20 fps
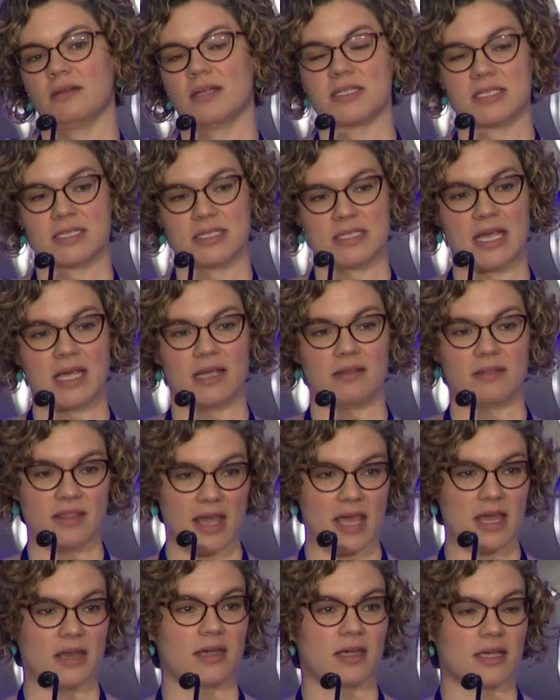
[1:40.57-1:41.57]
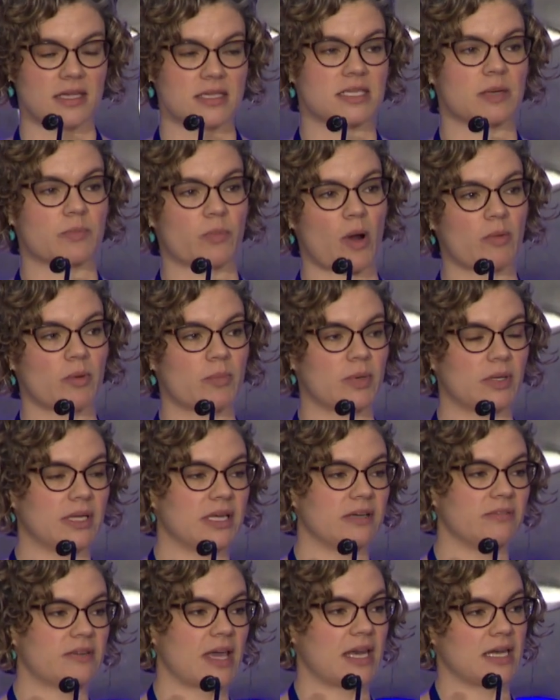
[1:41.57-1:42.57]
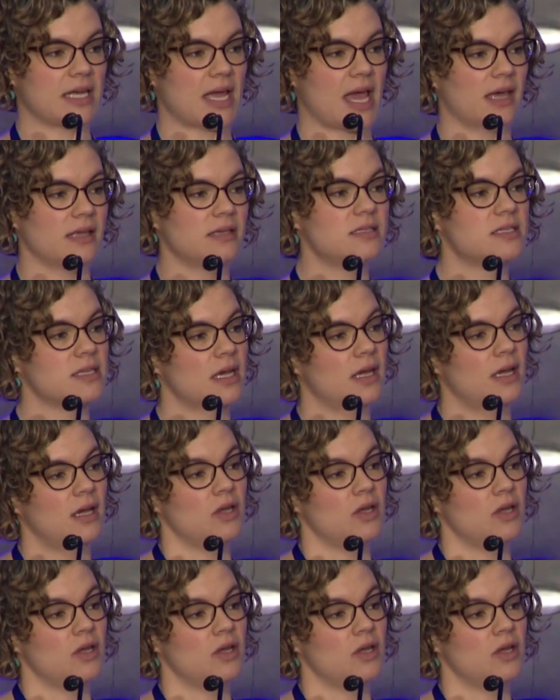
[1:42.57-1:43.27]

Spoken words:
let's say theta is the probability of getting heads,